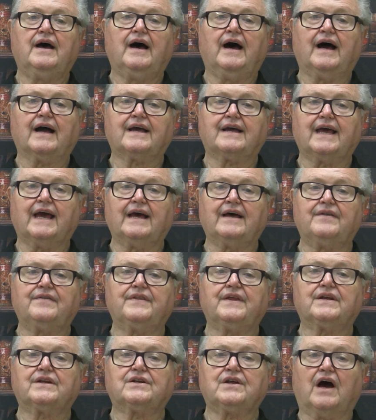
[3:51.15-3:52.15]

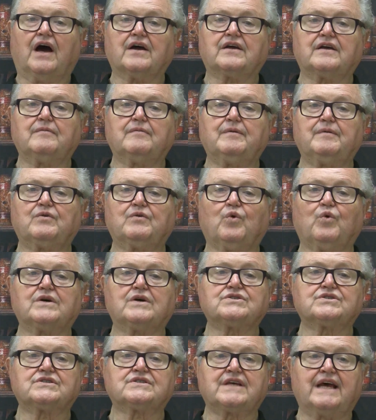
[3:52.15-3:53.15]
Again, the document
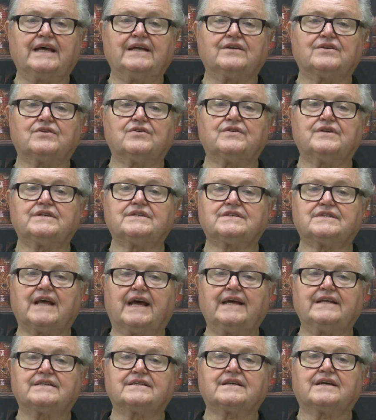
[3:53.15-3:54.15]
was sent to the
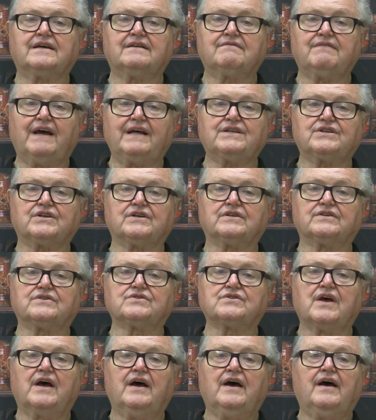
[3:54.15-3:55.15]
states' conventions.